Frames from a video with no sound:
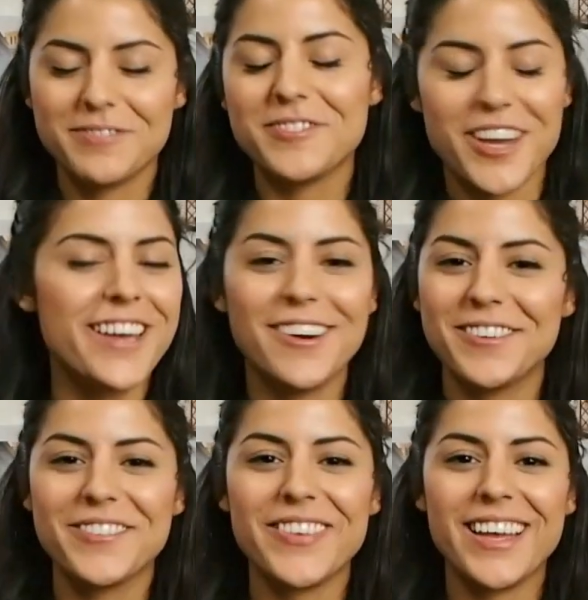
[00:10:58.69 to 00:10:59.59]
diehard
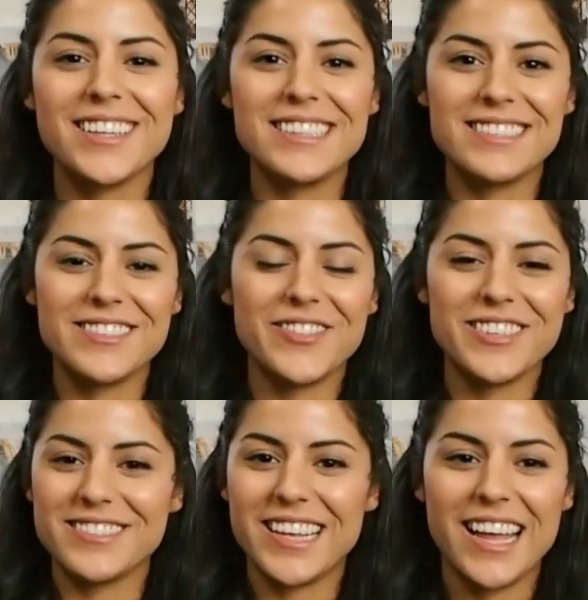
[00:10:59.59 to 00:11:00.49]
fans, the
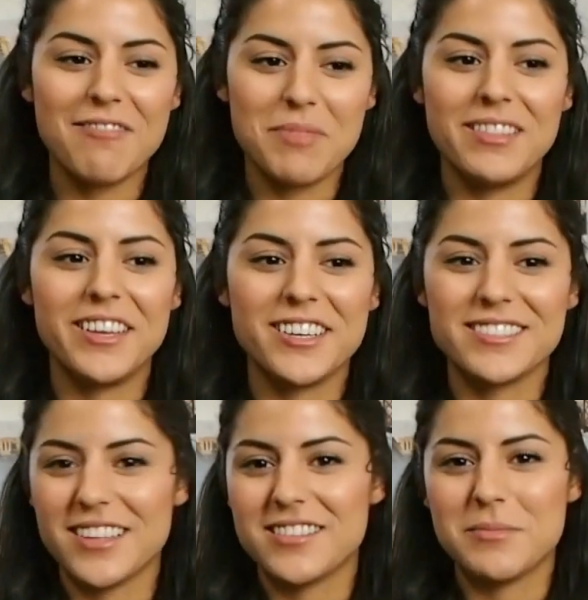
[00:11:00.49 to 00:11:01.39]
ones that have been there
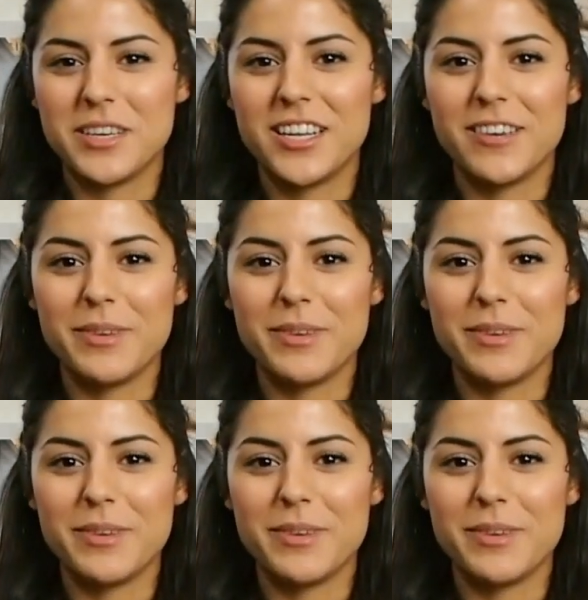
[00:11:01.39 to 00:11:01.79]
since the beginning of my